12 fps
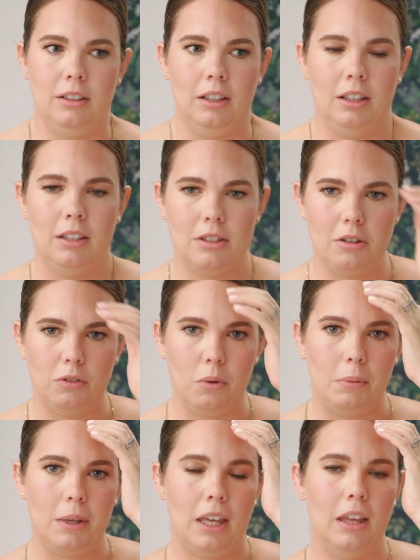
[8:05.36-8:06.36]
Ugh, it's
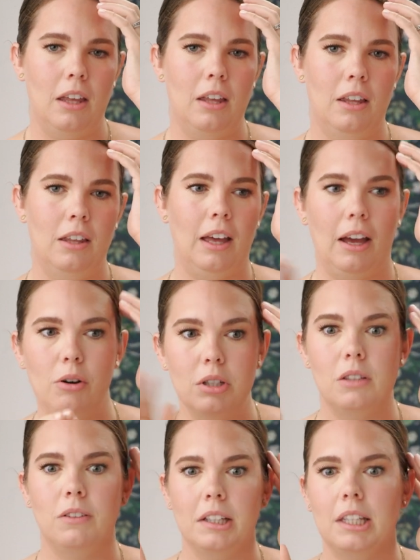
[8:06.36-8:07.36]
overwhelming. I
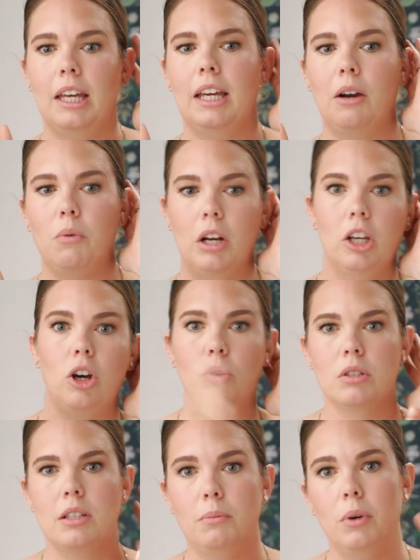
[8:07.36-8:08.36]
always feel like I want to go
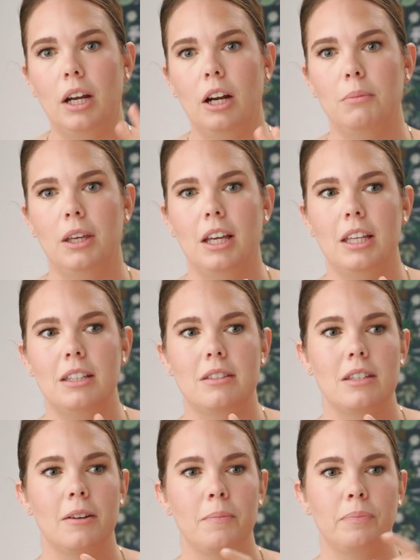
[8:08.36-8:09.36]
somewhere, because